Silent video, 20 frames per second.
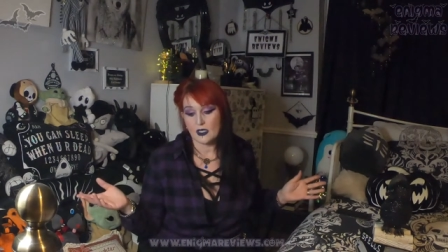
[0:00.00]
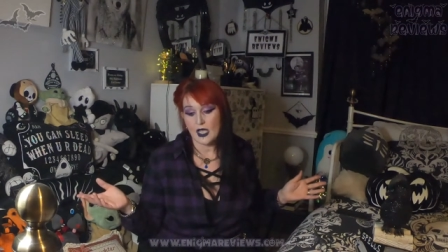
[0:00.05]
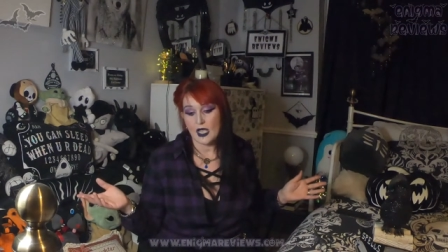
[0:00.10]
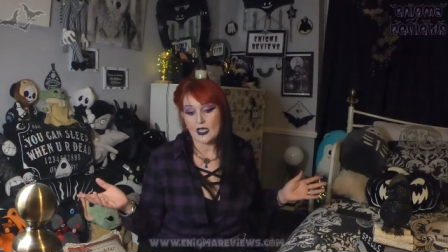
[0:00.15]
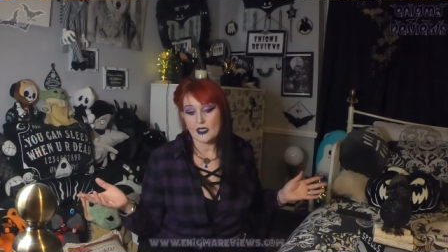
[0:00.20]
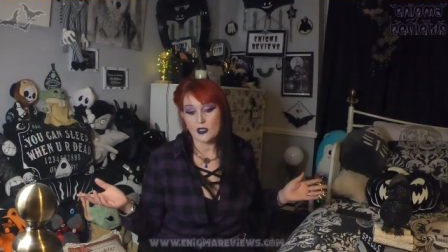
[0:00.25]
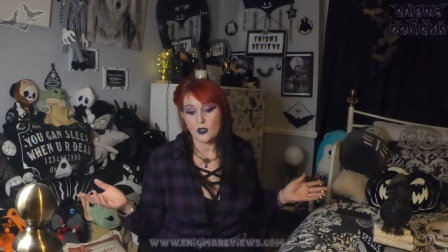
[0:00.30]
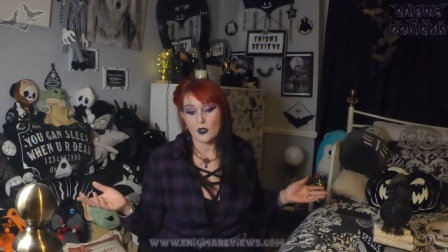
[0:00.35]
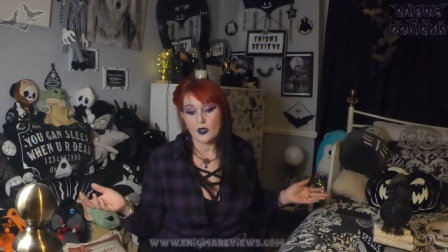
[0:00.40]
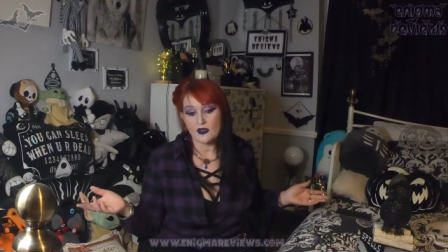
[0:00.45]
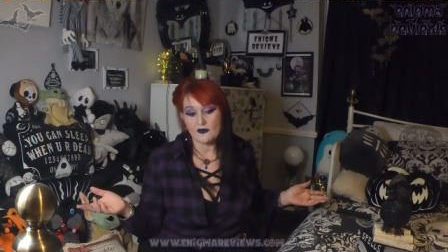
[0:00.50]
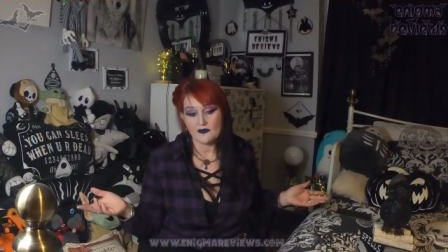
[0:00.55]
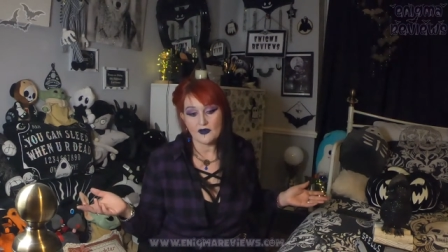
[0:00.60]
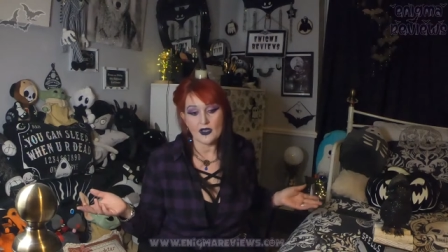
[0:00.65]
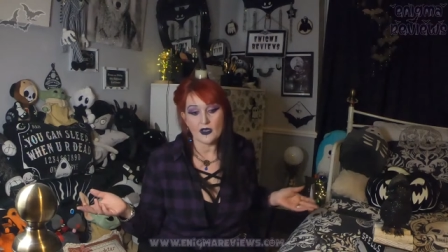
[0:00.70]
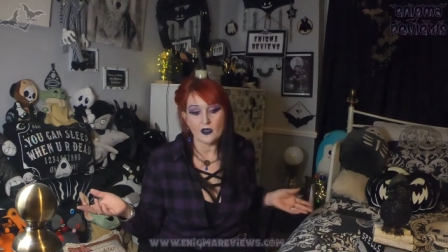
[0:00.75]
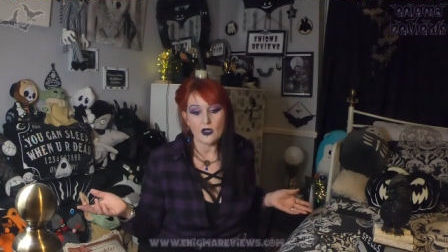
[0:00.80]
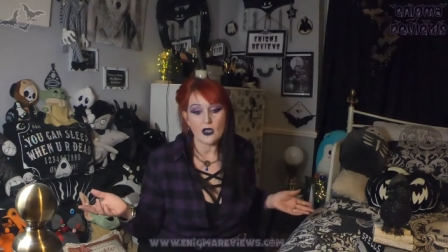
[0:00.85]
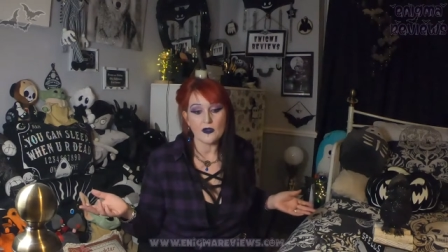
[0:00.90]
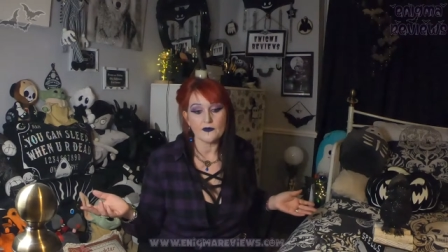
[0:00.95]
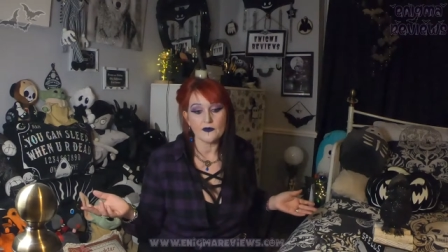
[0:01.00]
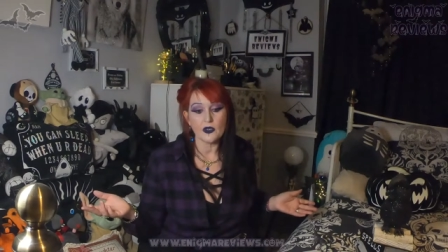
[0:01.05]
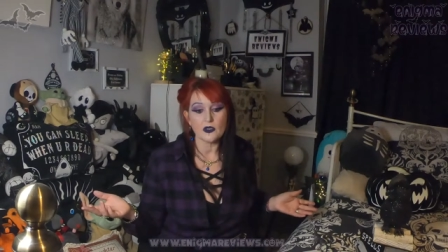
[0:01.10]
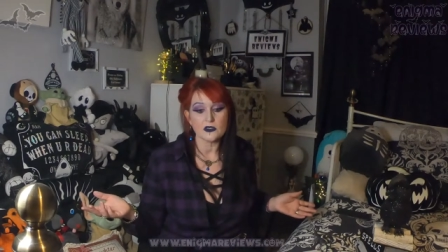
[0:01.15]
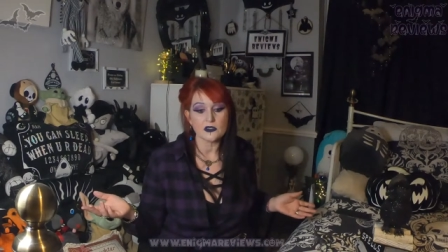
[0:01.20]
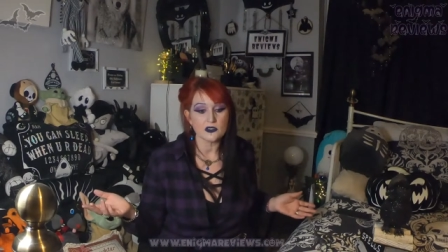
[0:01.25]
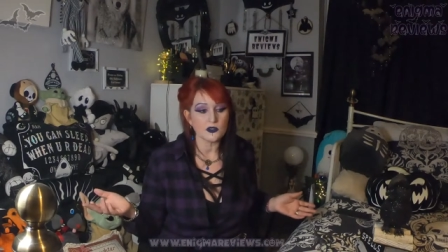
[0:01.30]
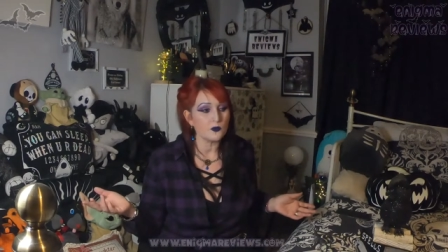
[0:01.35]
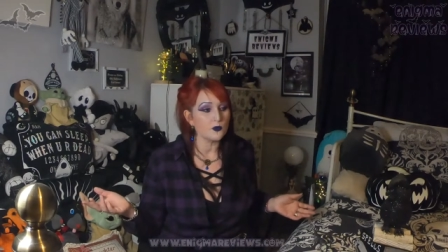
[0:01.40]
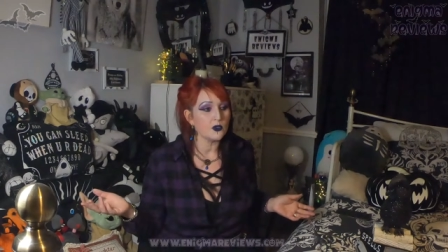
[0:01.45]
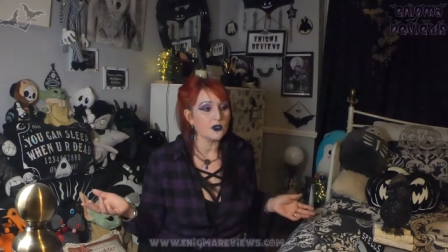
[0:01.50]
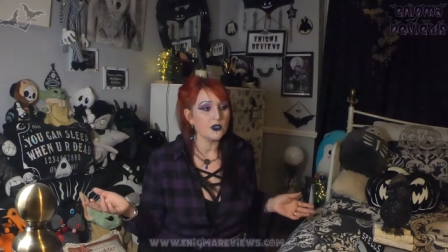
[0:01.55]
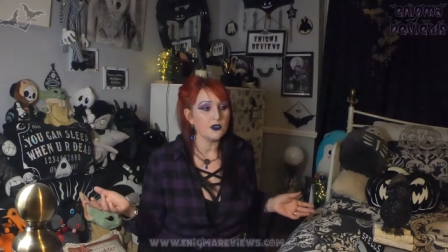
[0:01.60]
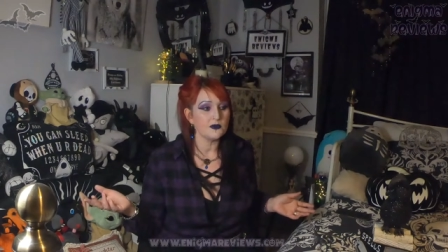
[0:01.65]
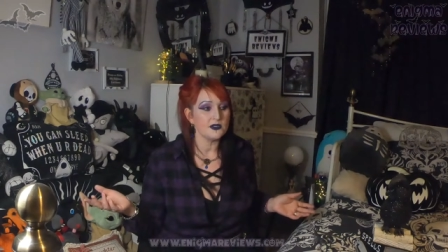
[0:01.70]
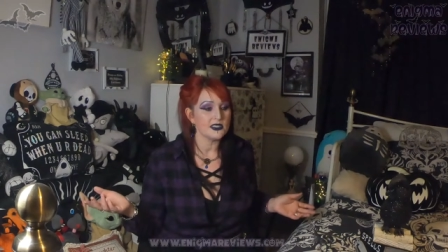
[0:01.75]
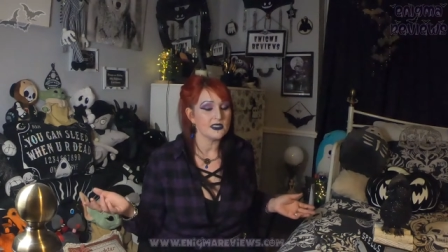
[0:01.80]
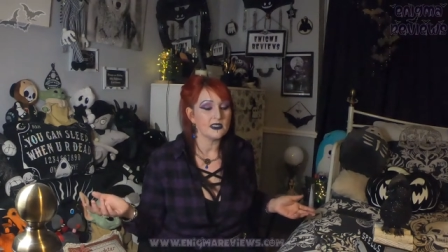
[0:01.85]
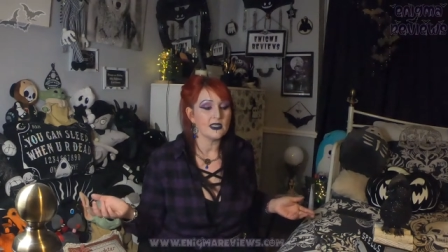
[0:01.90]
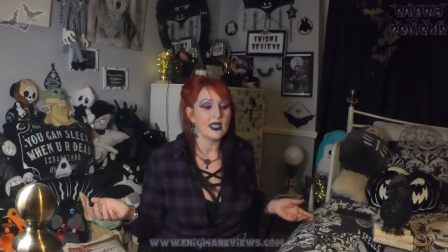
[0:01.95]
I know I've got someone who
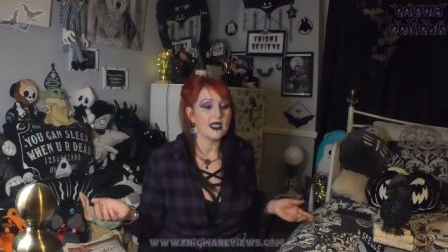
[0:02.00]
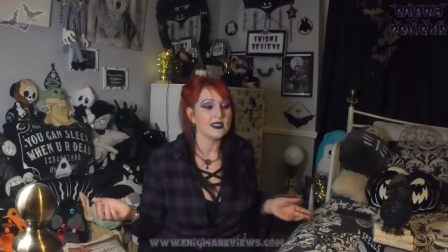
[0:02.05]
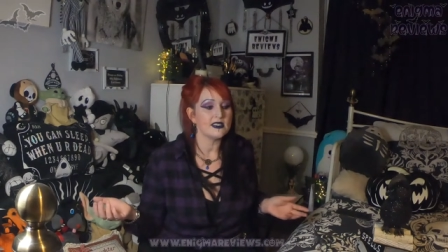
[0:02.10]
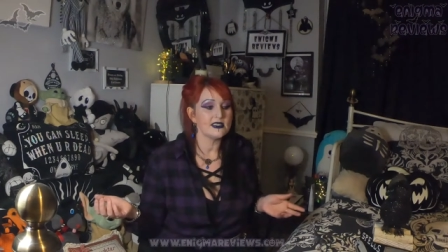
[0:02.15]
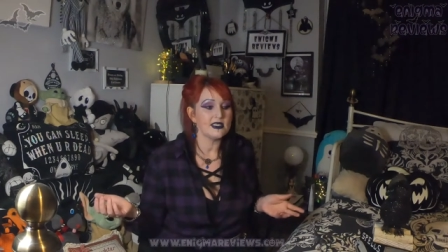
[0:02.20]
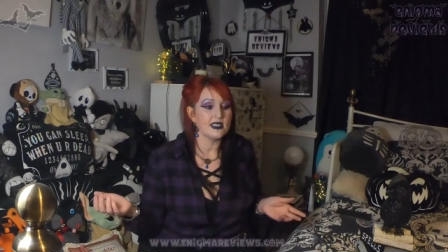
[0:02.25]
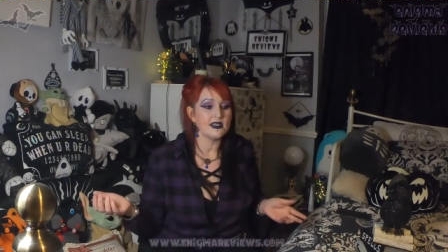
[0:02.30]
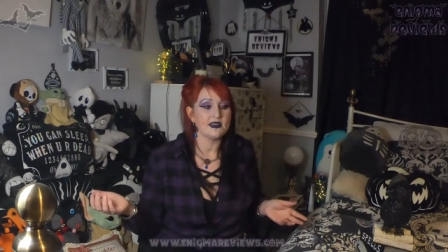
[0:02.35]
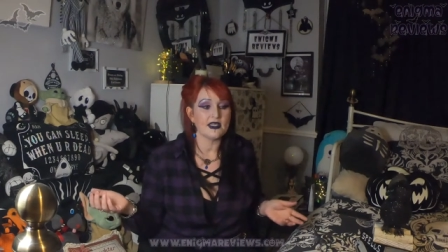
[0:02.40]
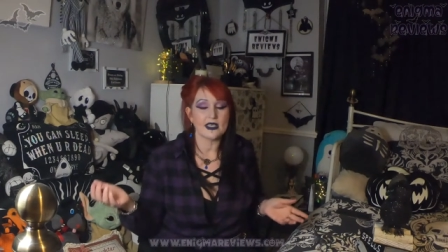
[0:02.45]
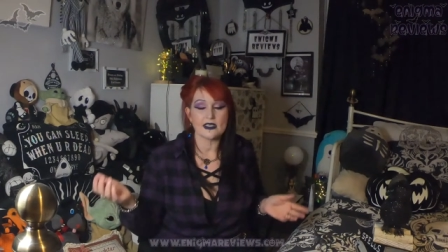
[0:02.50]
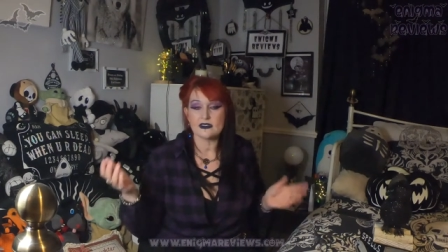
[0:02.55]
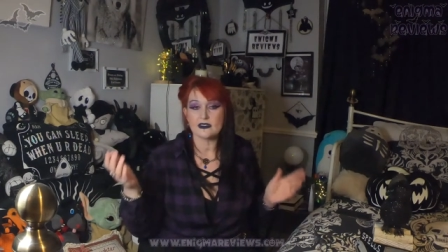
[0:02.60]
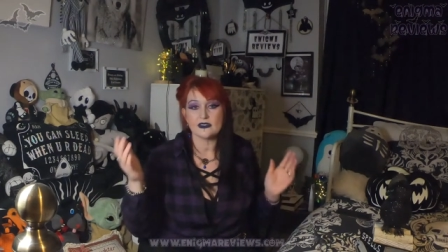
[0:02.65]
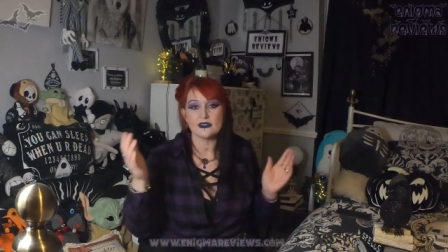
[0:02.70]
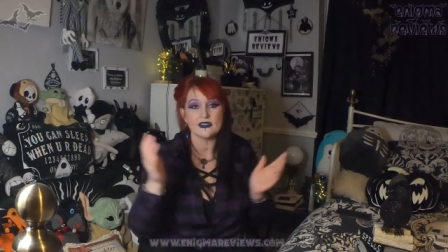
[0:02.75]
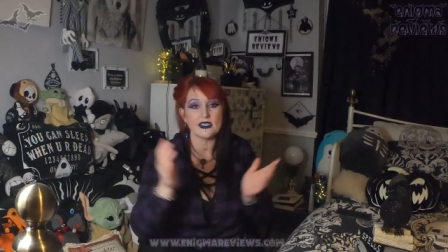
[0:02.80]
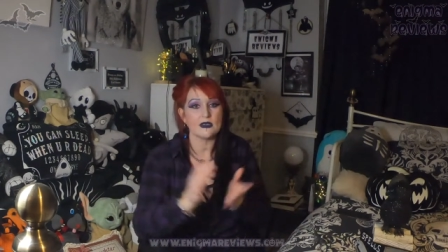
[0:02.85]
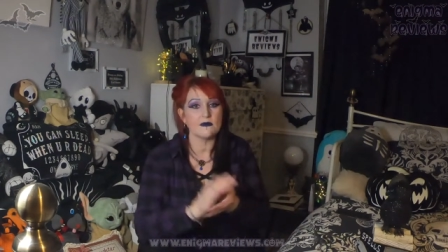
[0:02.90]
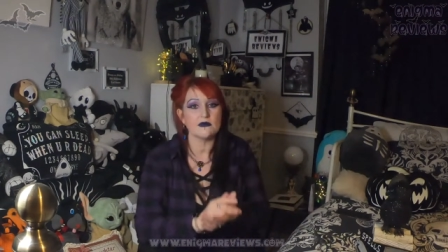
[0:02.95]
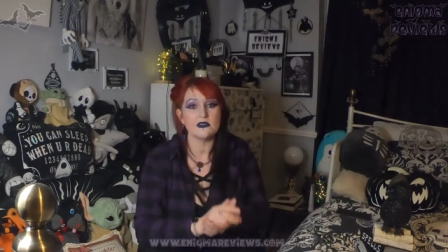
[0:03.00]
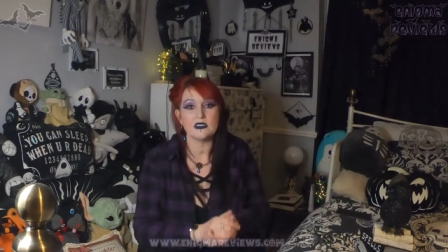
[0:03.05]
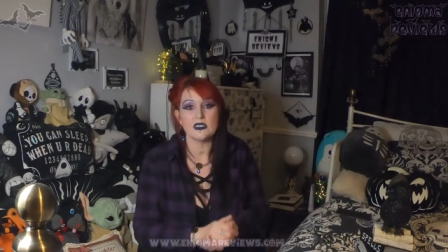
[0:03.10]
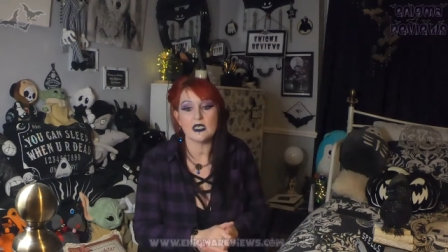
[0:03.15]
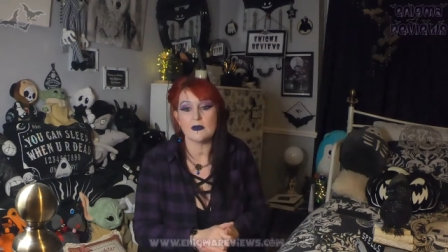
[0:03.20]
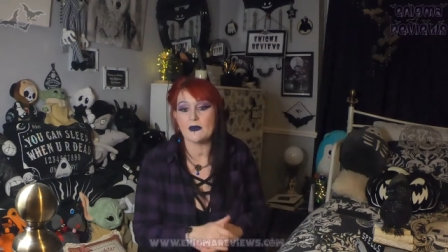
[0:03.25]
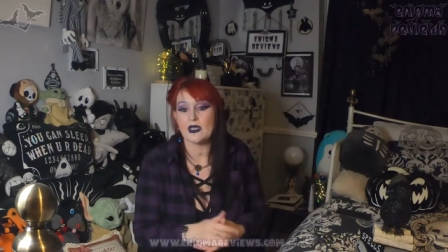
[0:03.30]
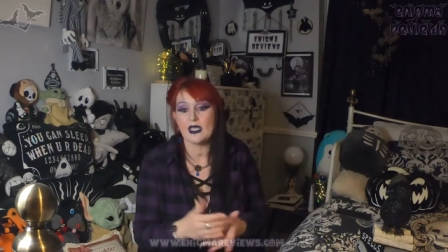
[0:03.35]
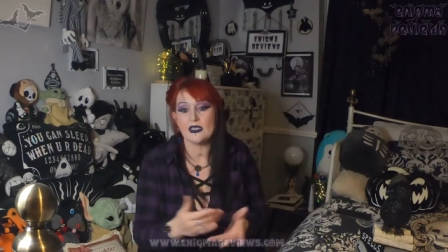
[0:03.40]
dislikes it, that's down to them.